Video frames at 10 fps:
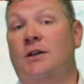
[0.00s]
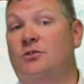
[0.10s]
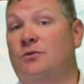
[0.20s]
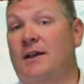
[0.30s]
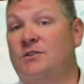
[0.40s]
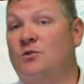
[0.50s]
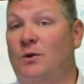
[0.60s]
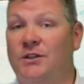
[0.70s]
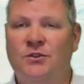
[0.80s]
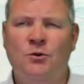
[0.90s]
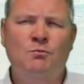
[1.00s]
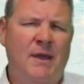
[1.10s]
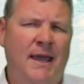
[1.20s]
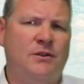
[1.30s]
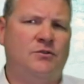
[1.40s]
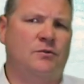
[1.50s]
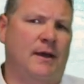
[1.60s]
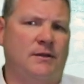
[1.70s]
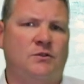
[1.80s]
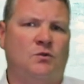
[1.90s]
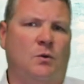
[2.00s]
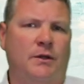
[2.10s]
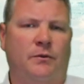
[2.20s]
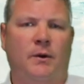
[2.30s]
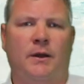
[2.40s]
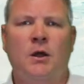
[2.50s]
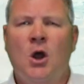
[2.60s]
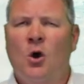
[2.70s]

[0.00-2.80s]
in 2022 and 2023